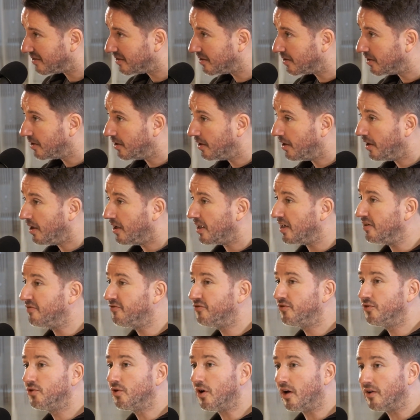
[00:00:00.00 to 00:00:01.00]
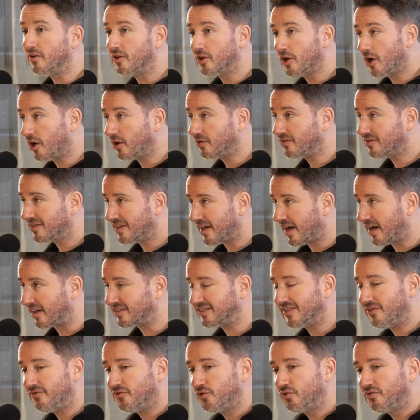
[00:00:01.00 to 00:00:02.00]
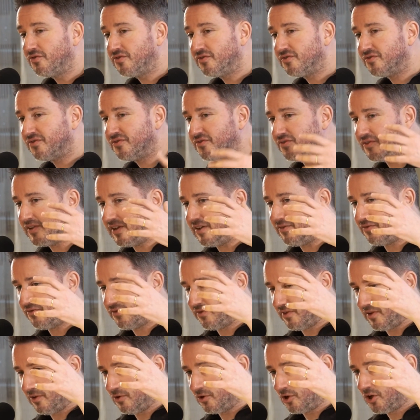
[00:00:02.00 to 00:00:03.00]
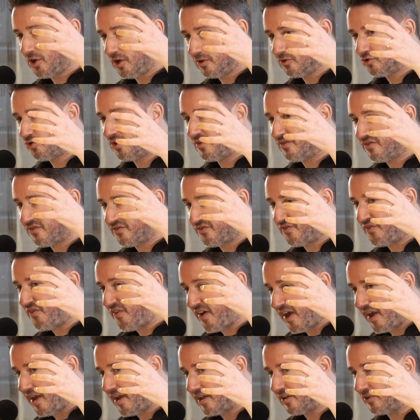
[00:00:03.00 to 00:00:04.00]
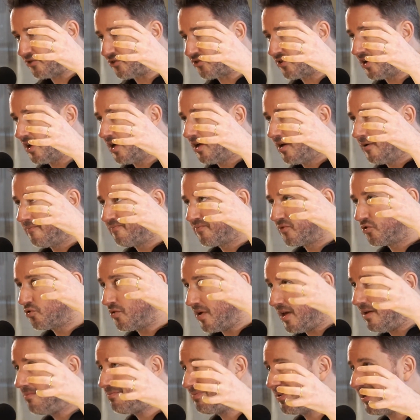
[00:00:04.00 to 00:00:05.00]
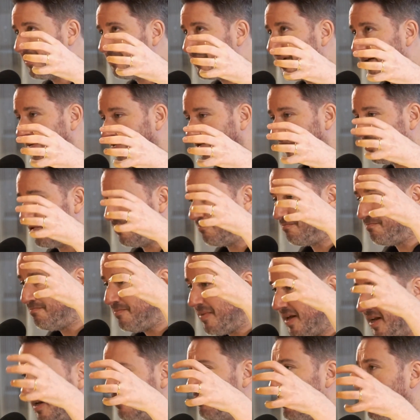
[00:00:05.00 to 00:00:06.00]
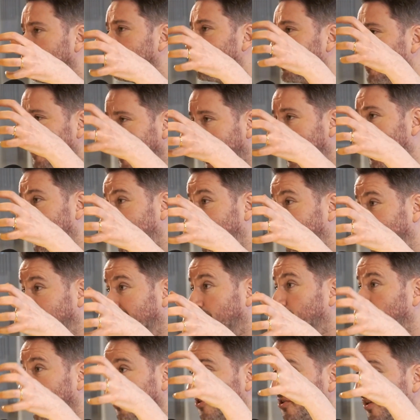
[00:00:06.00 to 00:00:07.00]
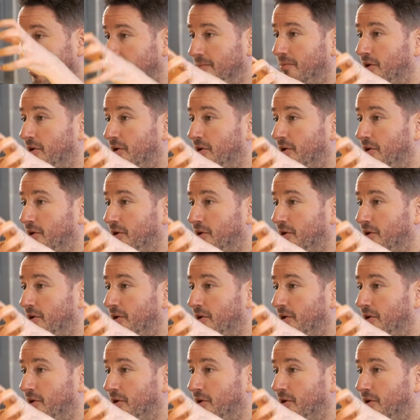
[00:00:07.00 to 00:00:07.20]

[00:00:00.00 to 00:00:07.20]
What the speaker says: If you are not taxed, if a country fails to implement a minimum standard, and we're talking